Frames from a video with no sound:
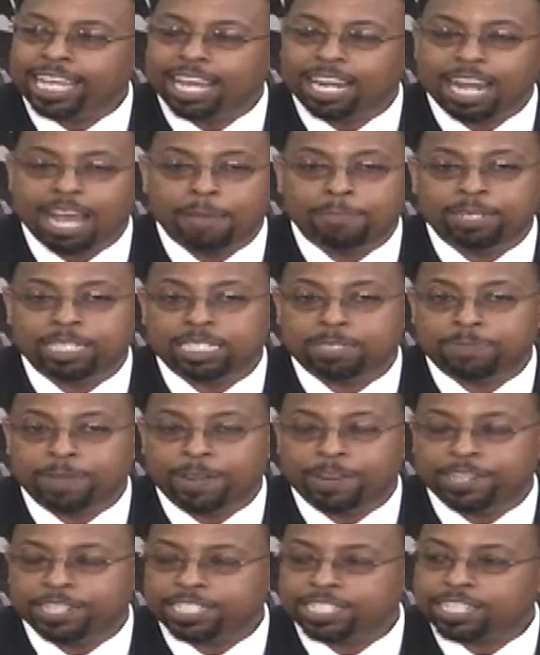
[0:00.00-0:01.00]
and how many
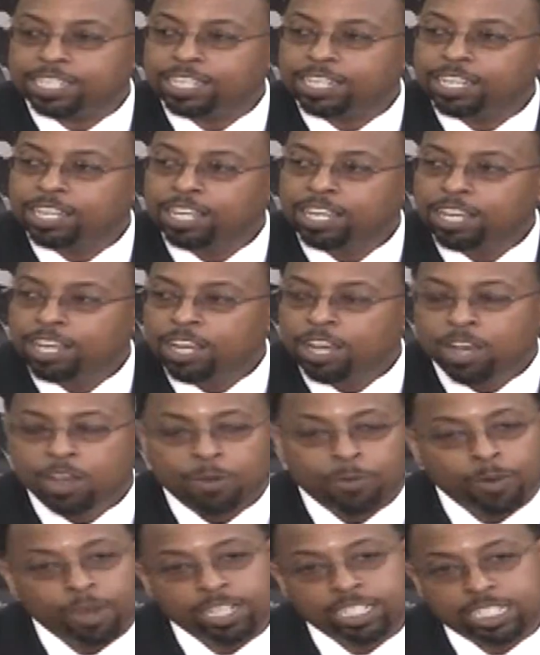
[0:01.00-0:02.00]
spirits?
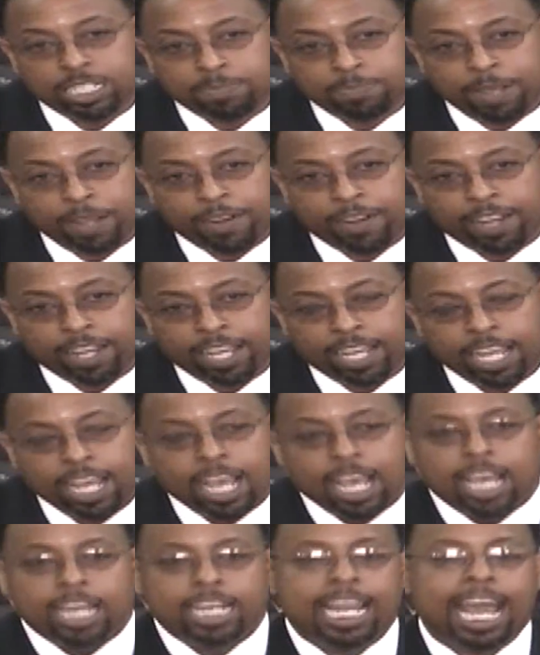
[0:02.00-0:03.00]
One spirit.
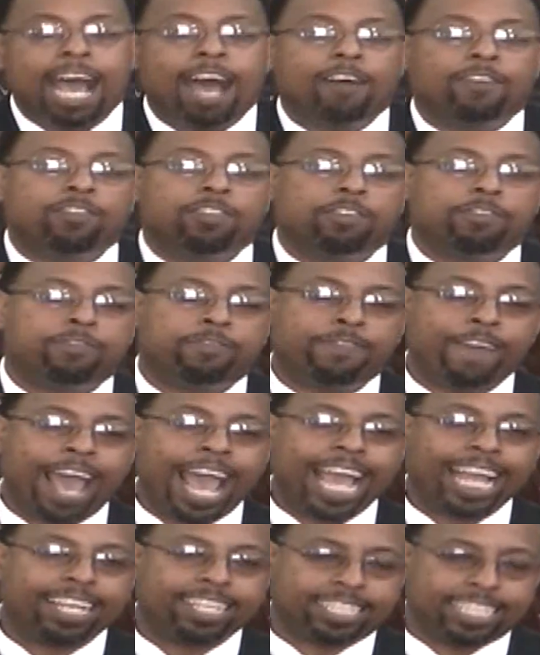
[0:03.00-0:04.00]
Now, the
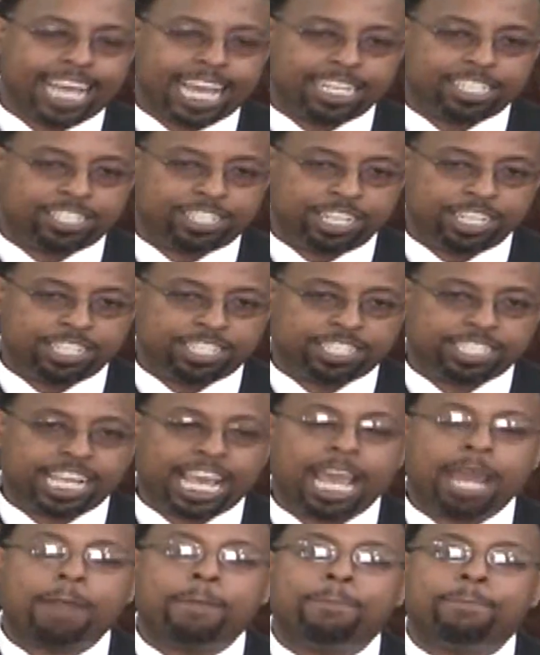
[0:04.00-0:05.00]
fact that she
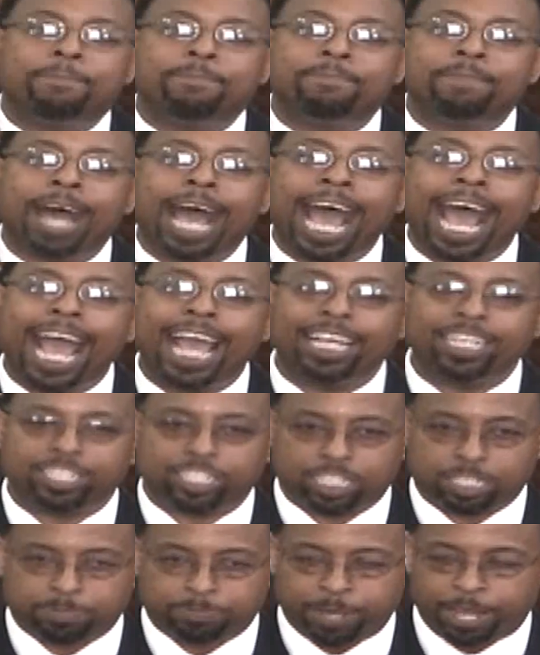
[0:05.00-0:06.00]
said, my
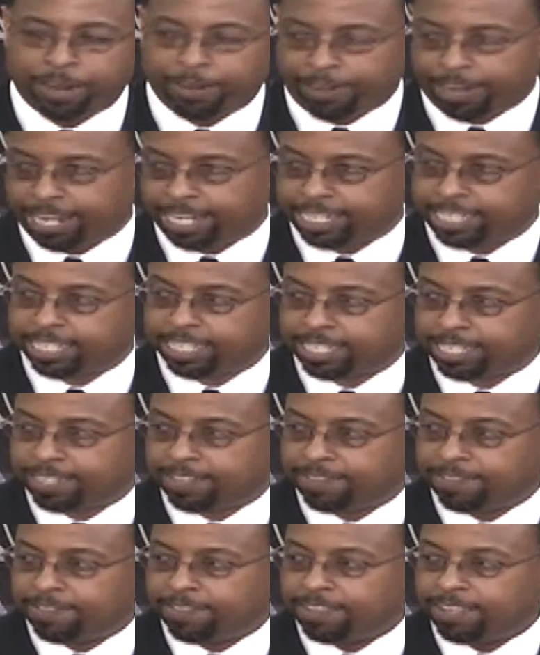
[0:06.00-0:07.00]
spirit,
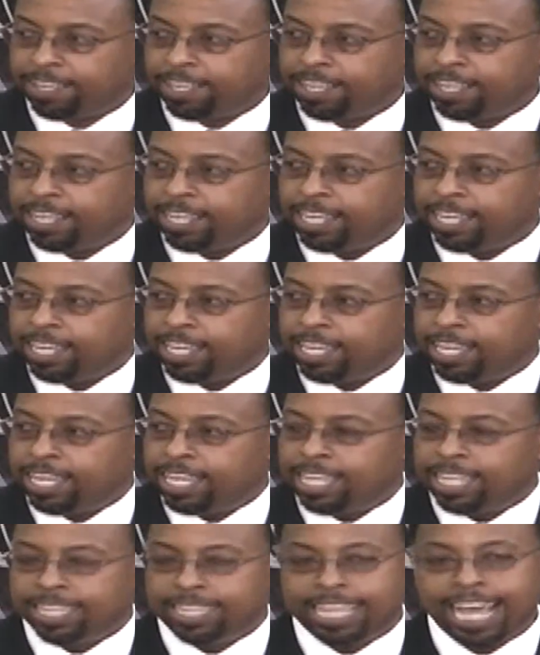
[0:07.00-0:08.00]

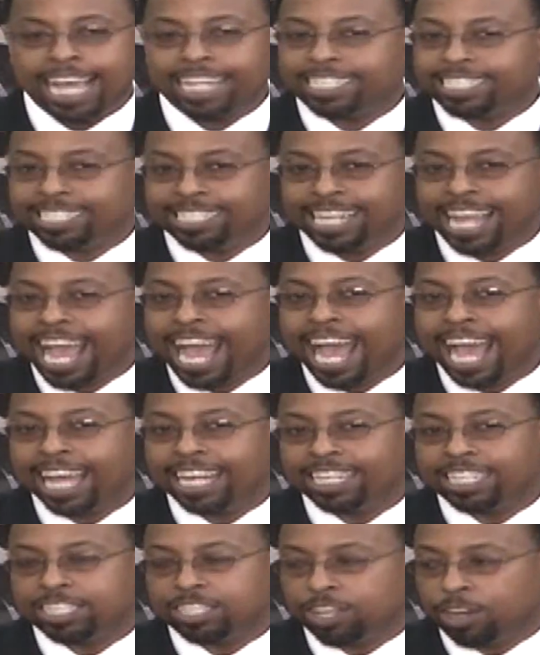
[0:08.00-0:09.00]
that's not
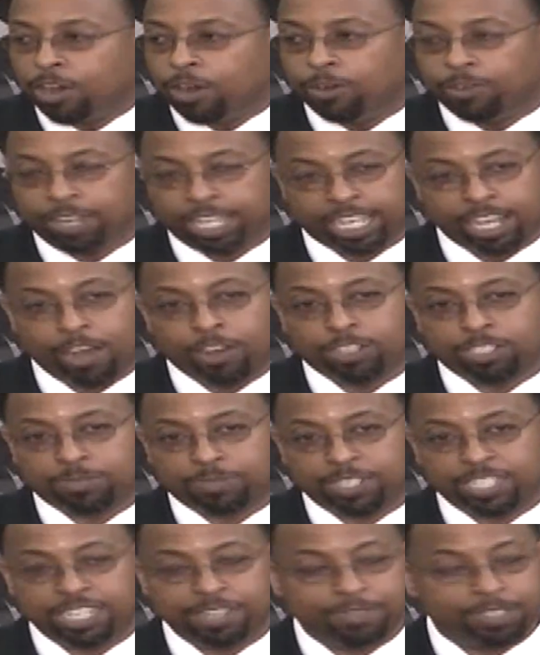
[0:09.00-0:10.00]
the Holy Ghost,
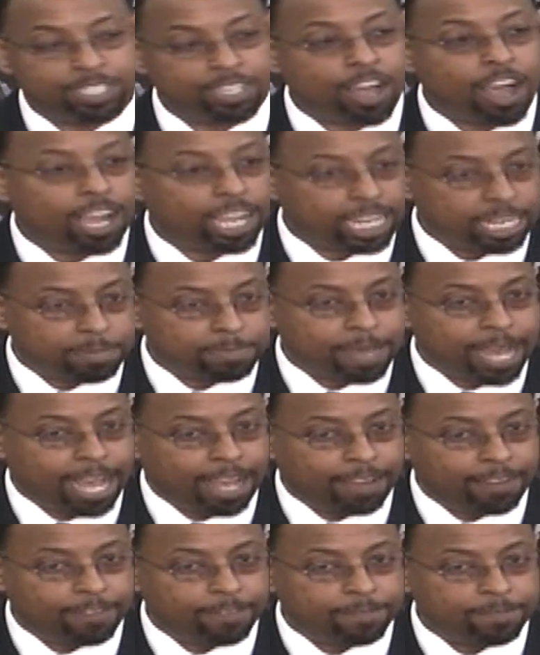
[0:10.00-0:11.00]
what she was talking
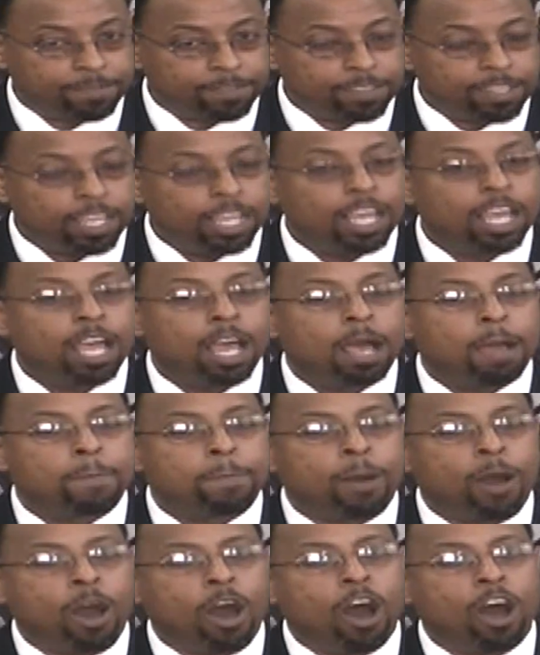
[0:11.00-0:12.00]
about.
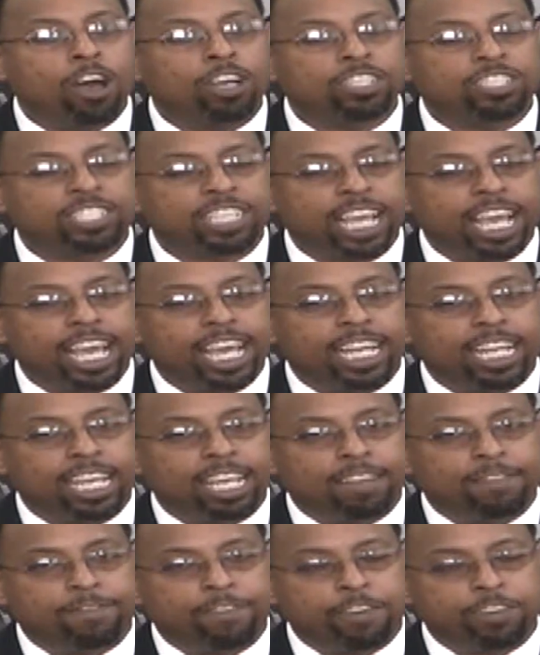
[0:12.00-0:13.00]
Paul said
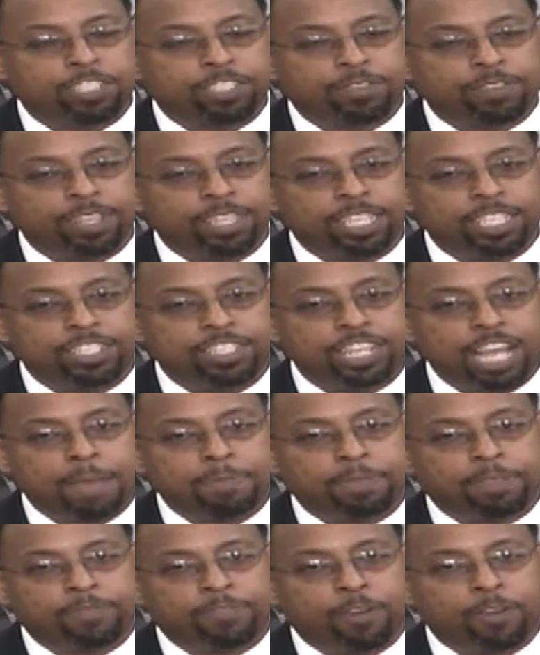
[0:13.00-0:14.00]
in 1 Corinthians
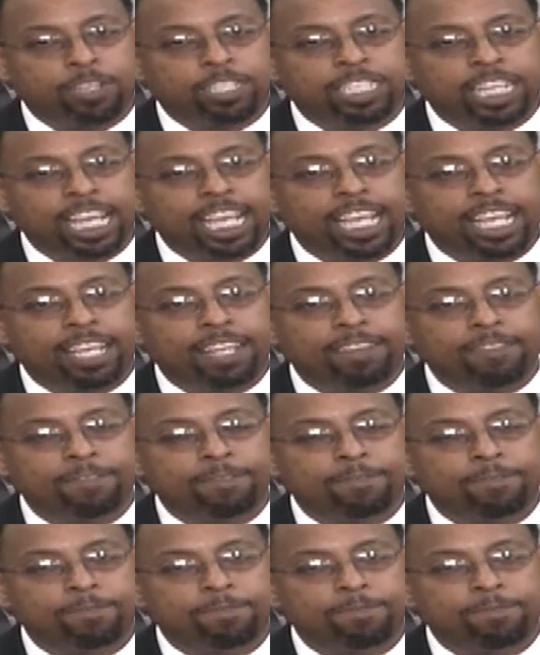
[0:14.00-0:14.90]
chapter 14,